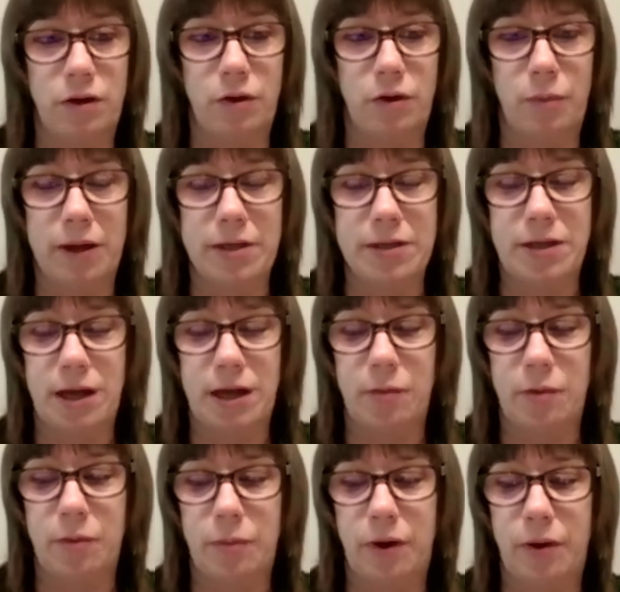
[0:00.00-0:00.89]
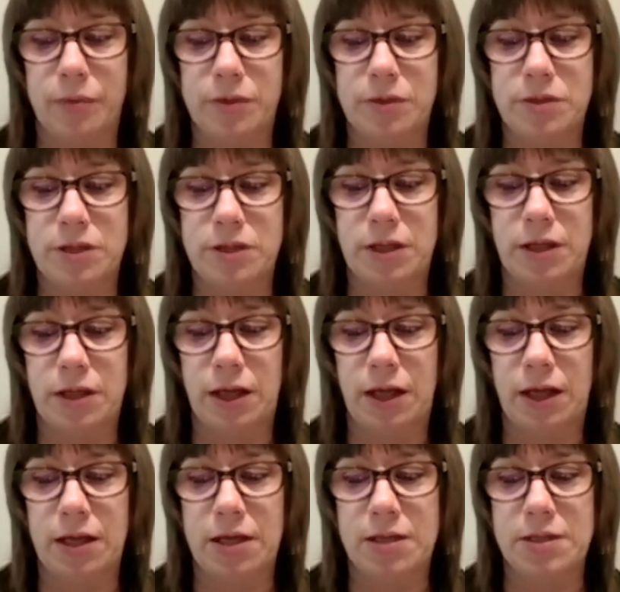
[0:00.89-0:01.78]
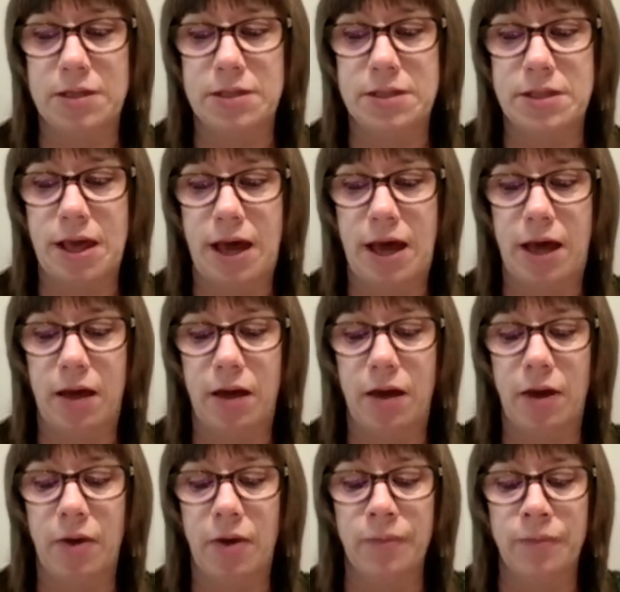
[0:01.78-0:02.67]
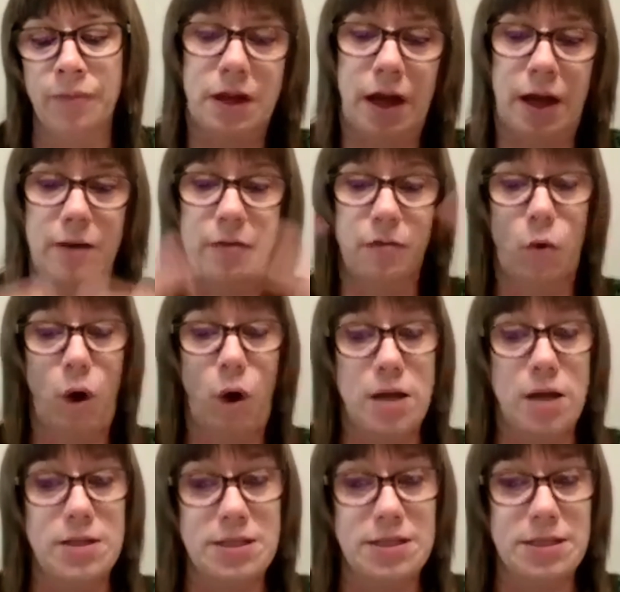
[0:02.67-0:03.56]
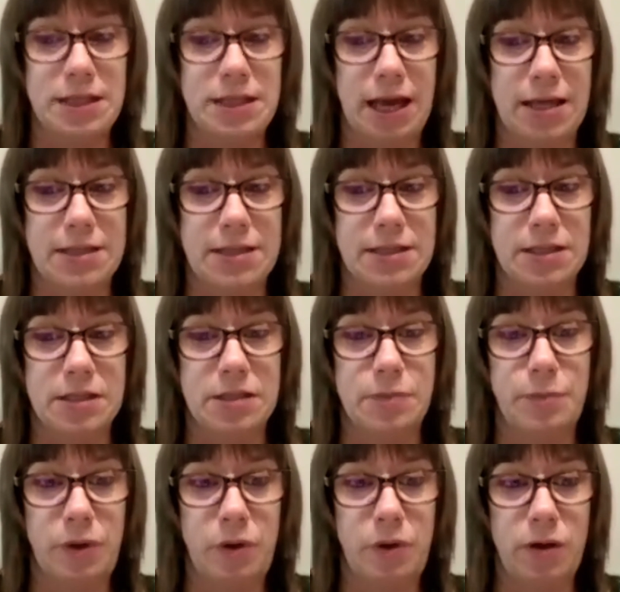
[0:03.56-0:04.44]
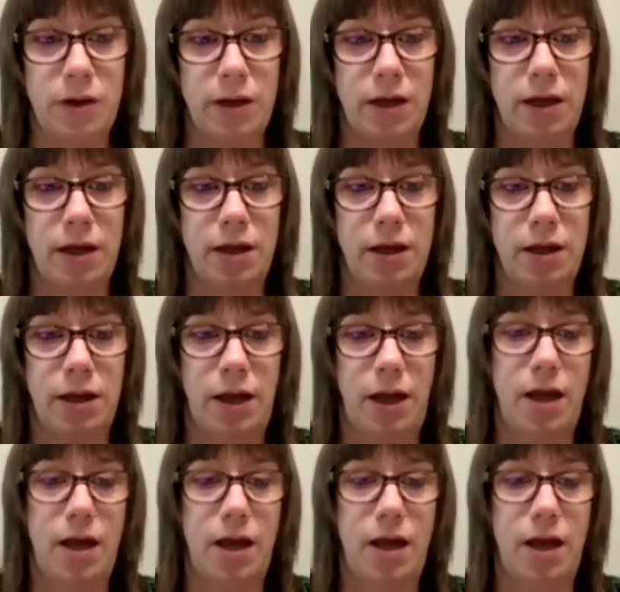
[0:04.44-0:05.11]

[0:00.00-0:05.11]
you know, my time in publishing is that this kind of quantity has exploded.